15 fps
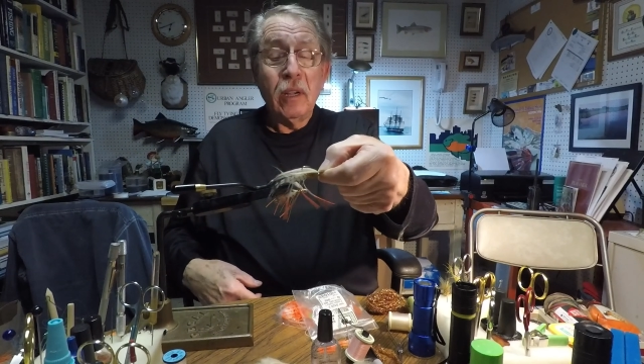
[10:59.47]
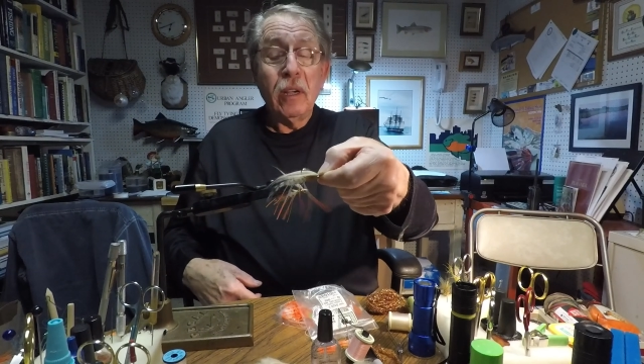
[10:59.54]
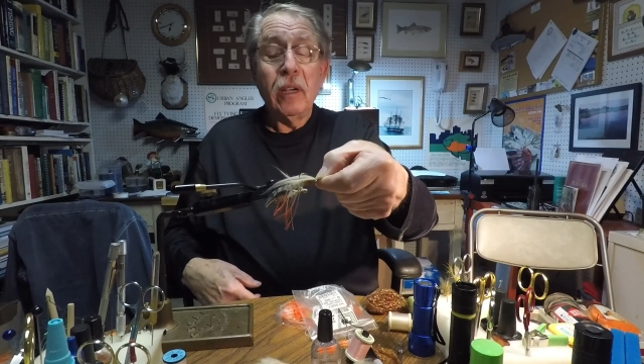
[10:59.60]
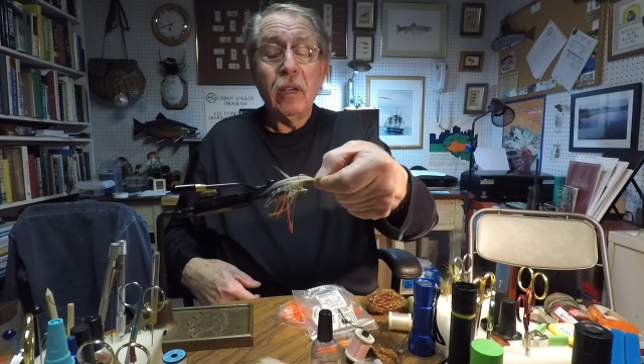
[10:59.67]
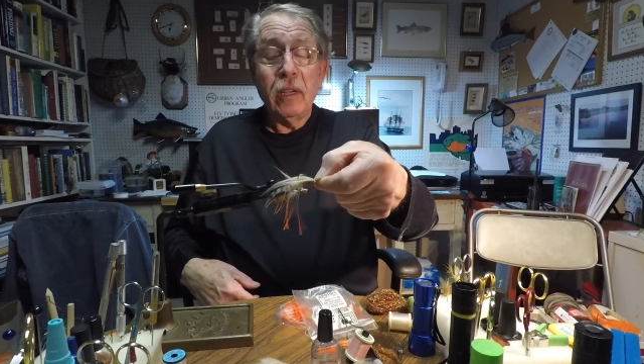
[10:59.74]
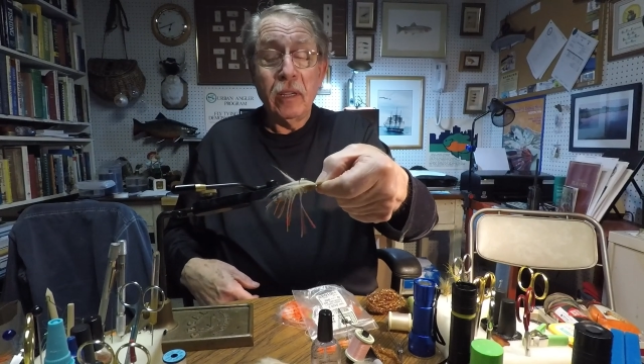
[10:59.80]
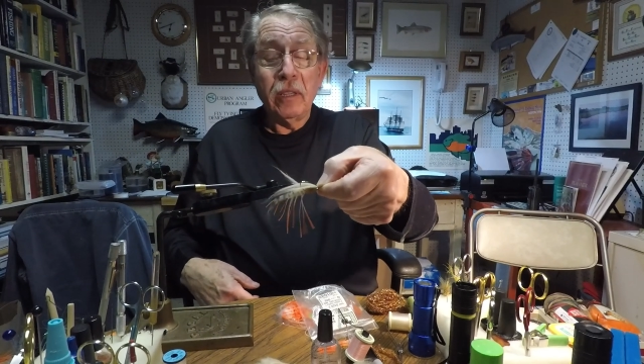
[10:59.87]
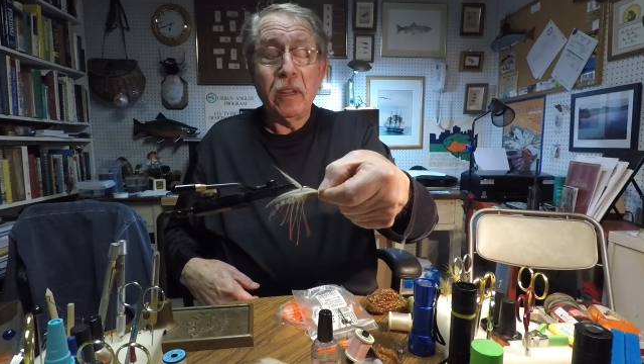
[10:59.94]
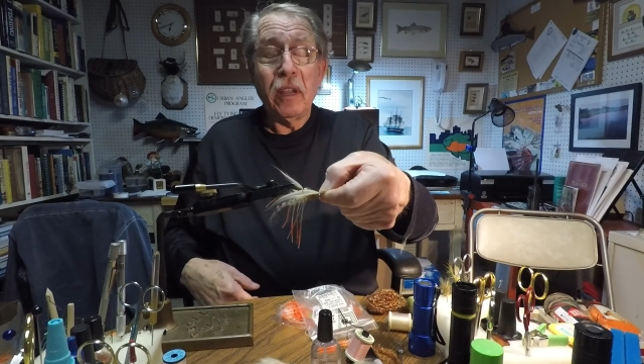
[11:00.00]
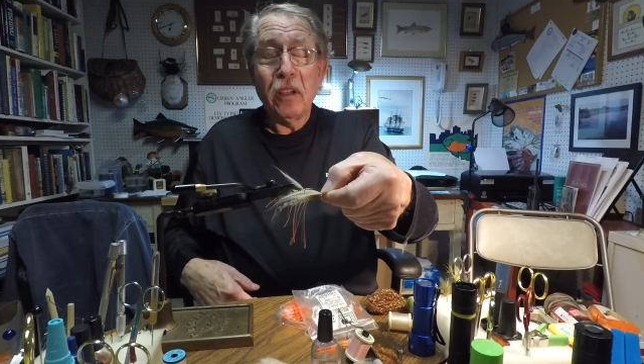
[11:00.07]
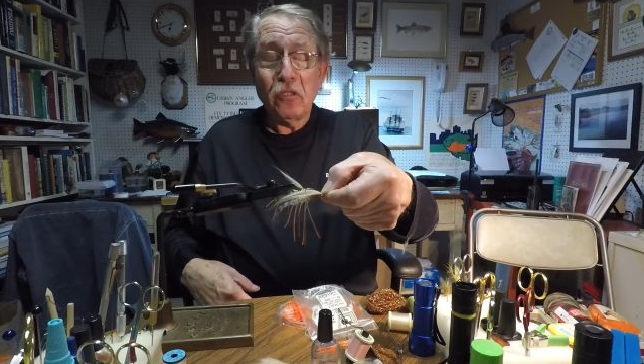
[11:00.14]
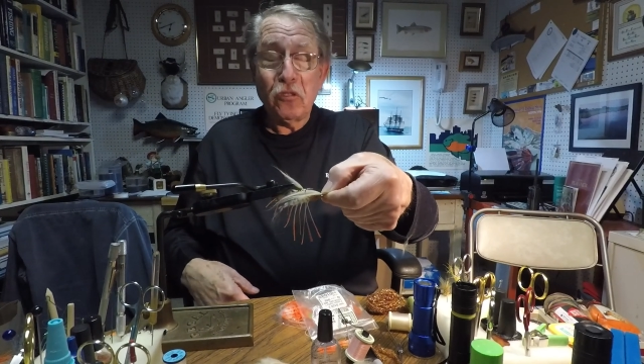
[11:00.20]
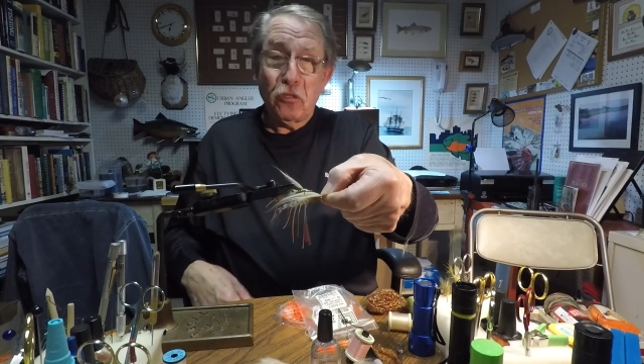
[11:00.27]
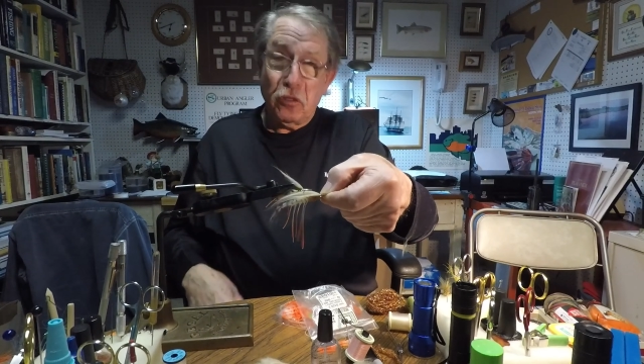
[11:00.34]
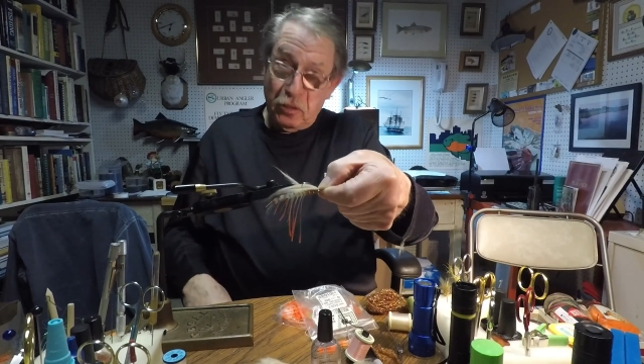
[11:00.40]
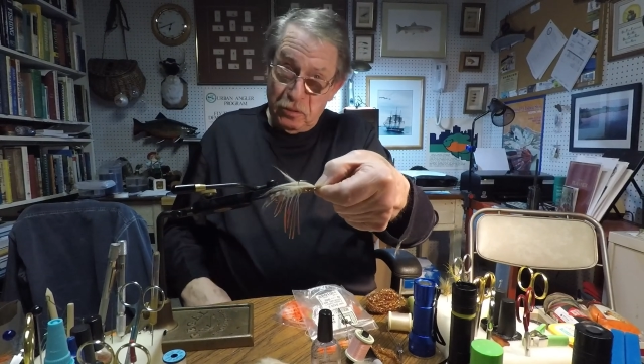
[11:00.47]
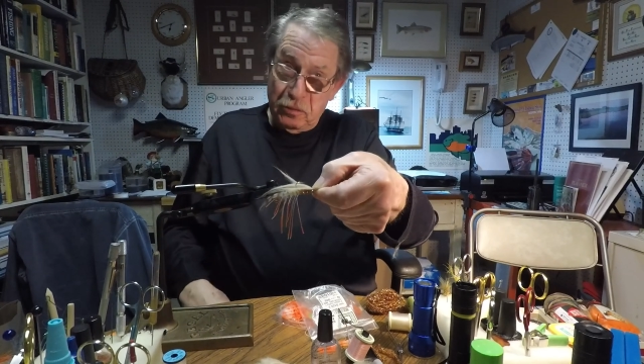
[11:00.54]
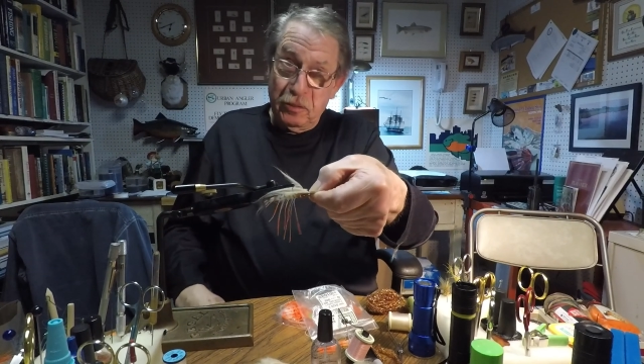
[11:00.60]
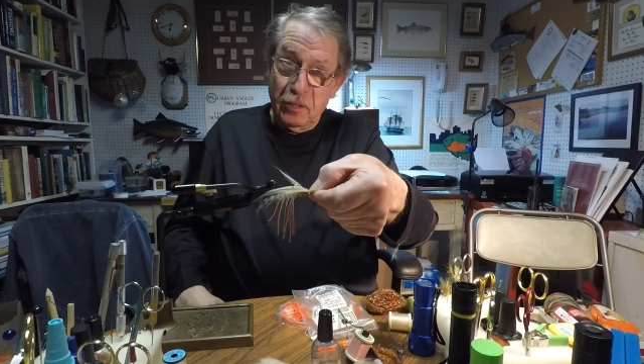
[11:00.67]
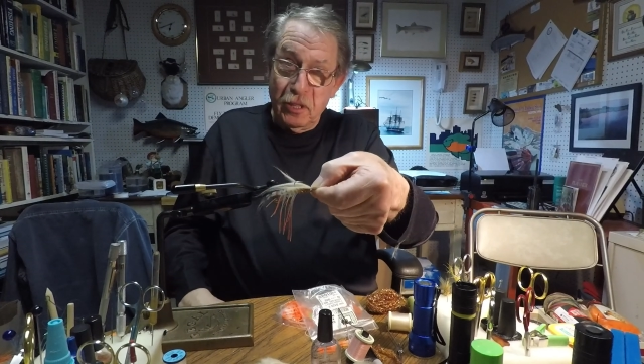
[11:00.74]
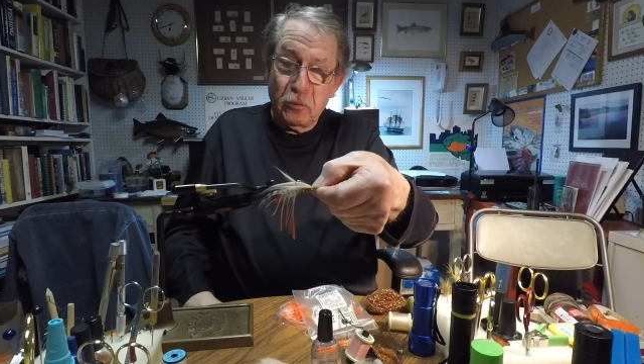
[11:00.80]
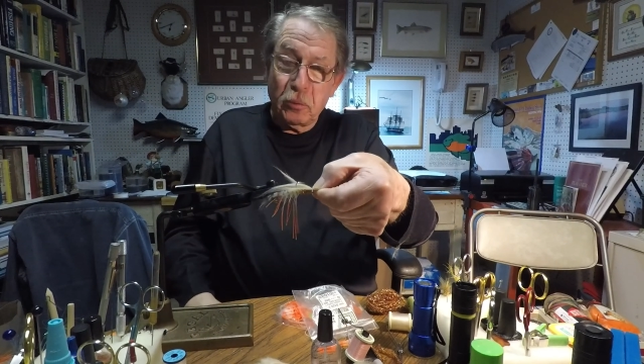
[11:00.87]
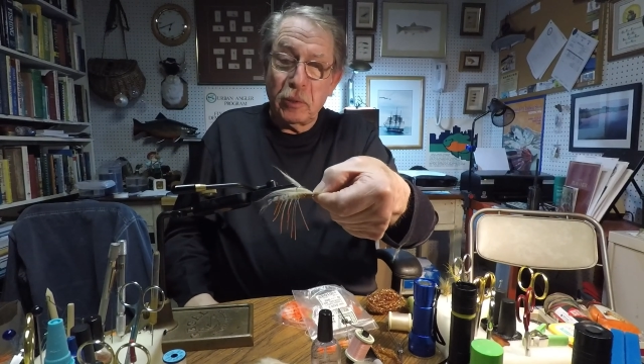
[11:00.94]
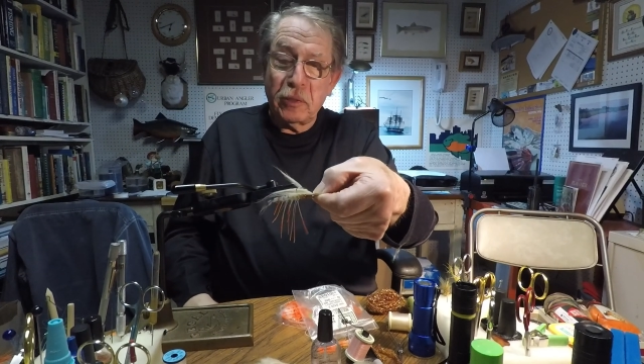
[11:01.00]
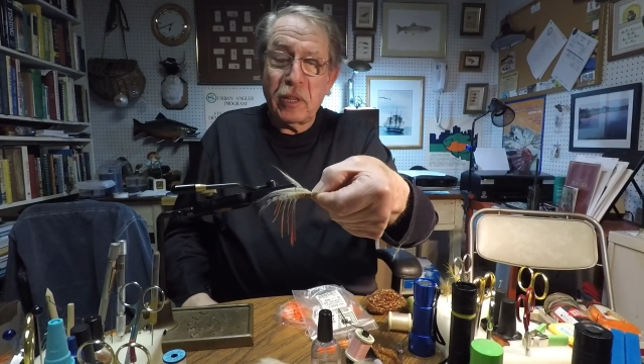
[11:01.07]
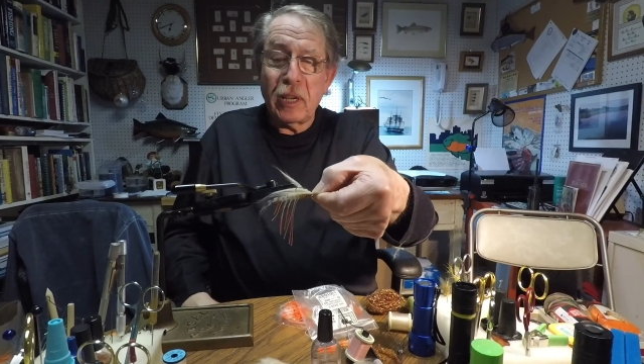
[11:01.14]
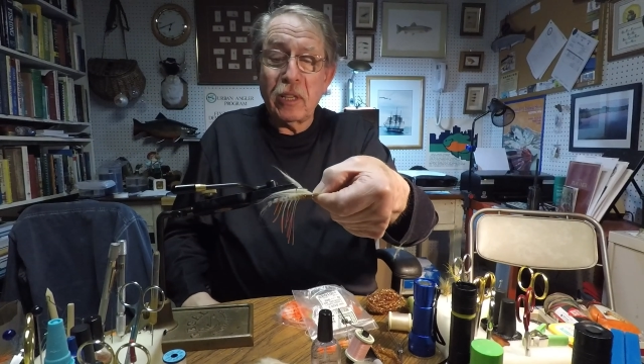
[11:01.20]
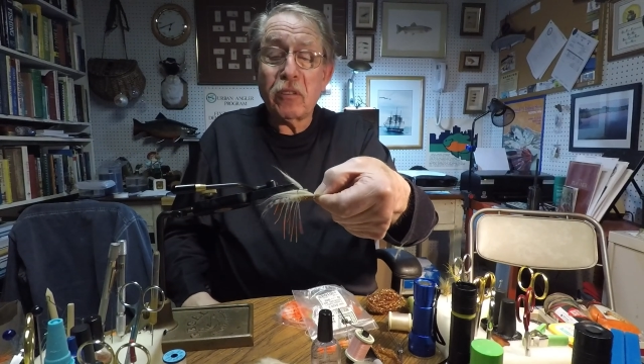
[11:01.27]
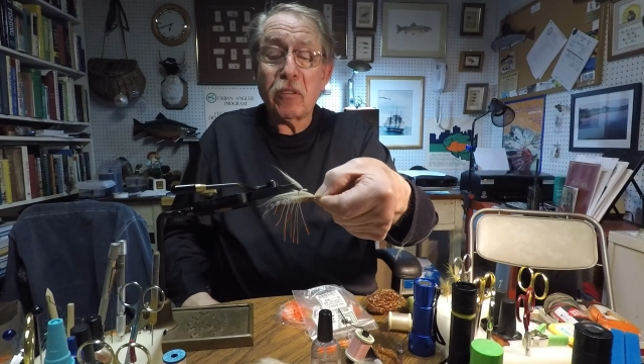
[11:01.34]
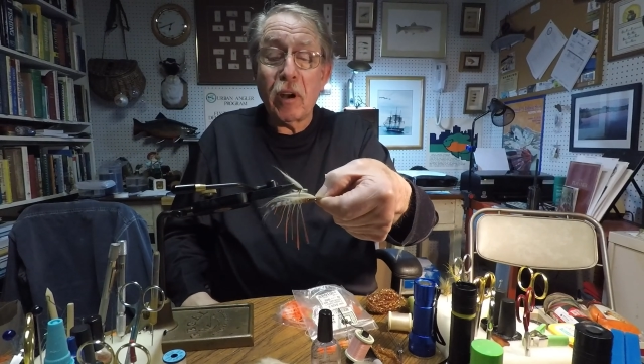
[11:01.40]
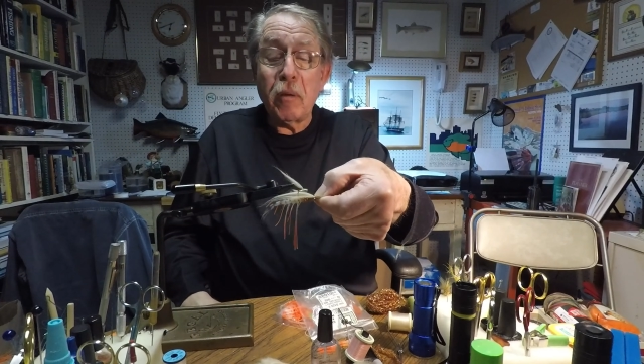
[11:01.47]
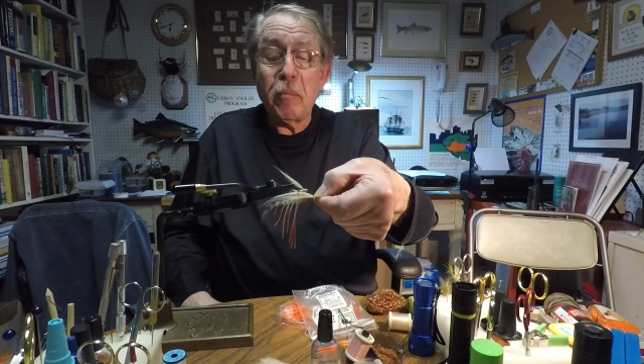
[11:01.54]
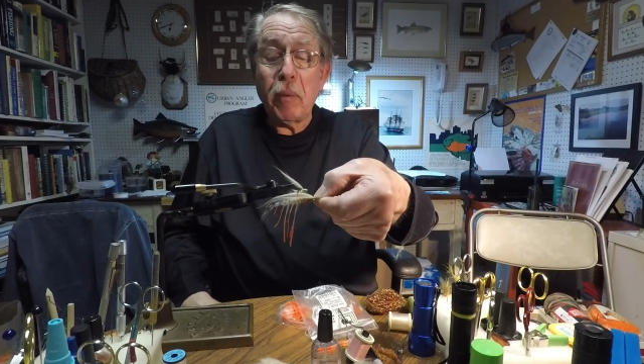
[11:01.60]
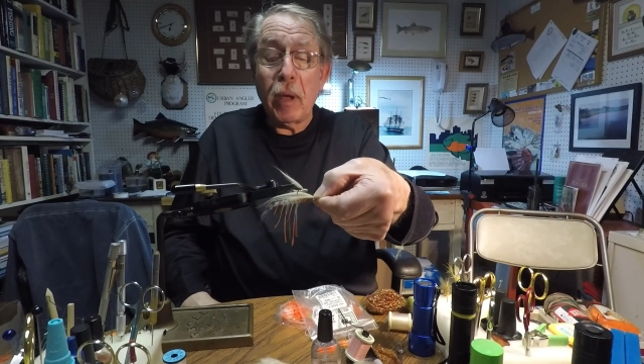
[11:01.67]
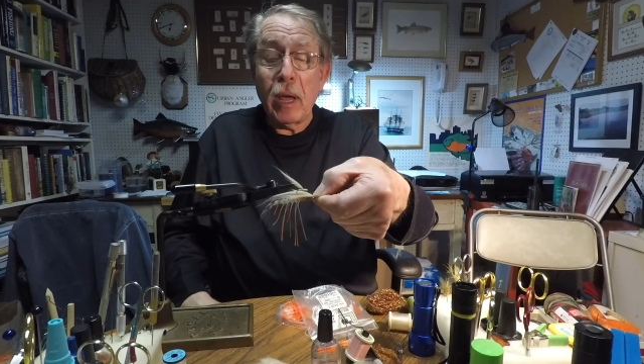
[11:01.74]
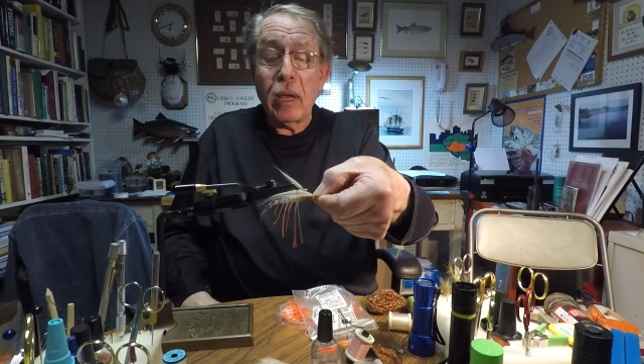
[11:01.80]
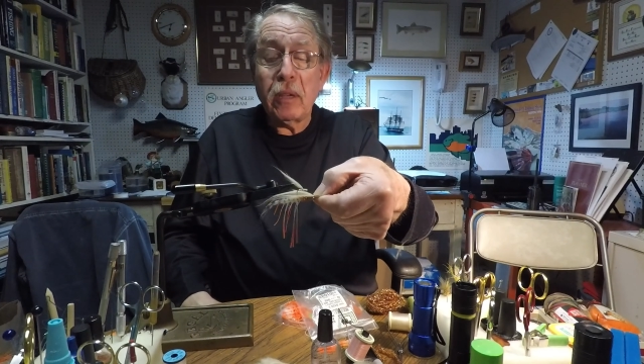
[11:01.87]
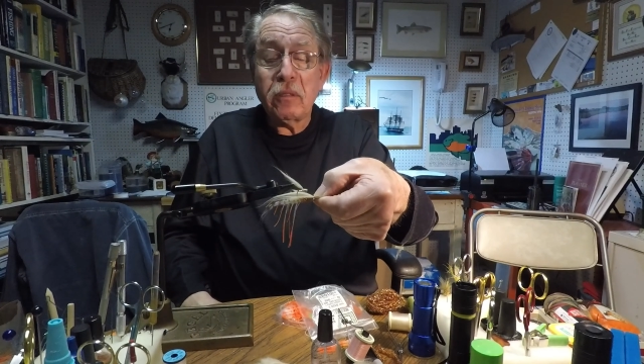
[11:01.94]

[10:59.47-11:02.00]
And yes, this will take striped bass,